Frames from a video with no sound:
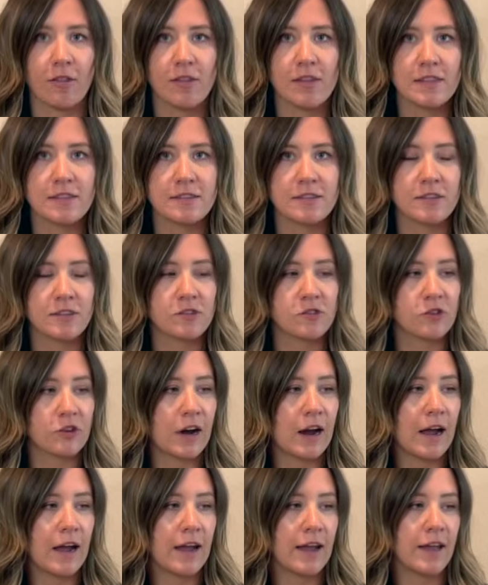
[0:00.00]
that this is
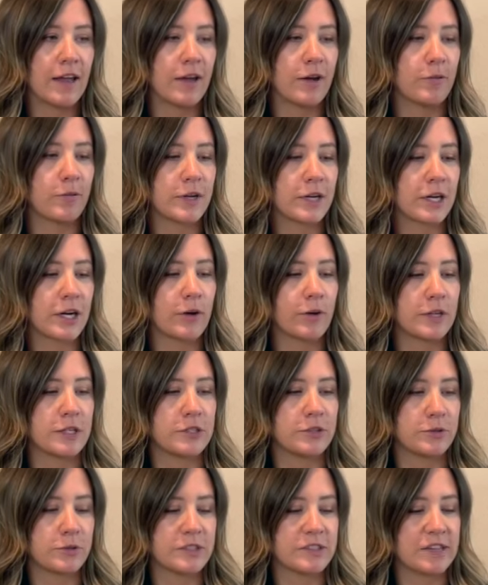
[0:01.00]
dry, we are
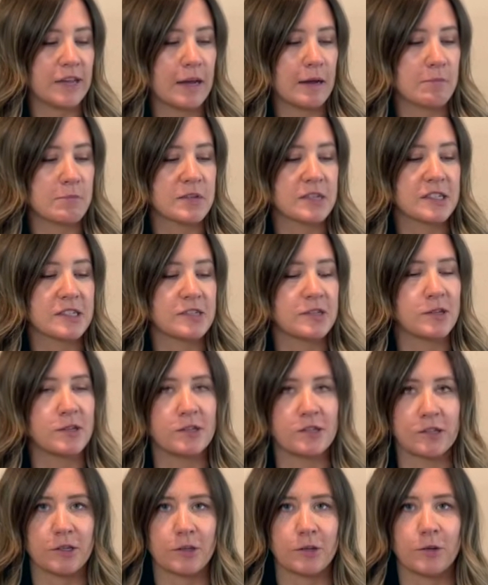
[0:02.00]
going to attempt
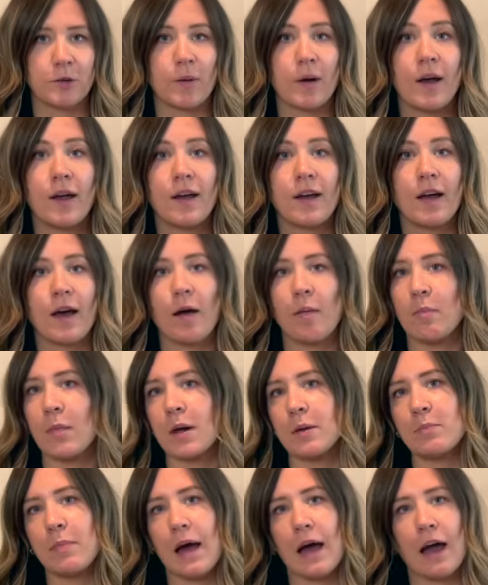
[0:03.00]
to do a
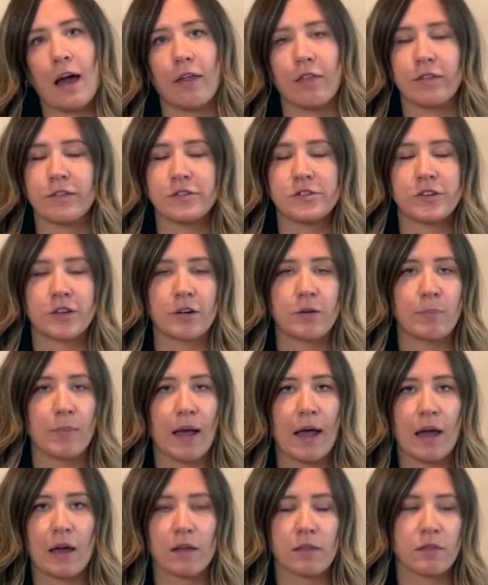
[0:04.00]
mud bath, dirt
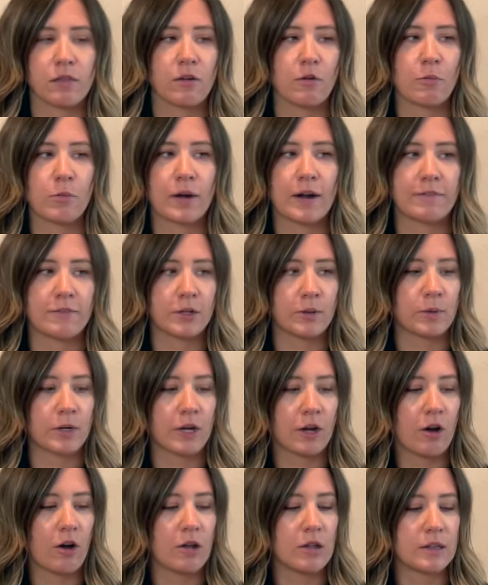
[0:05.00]
bath, whatever you
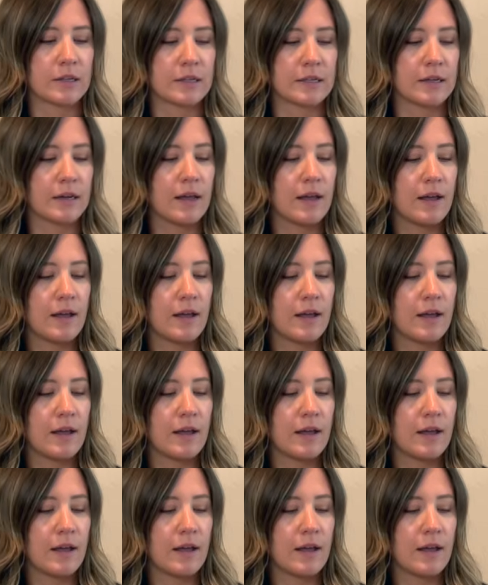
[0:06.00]
want to call it.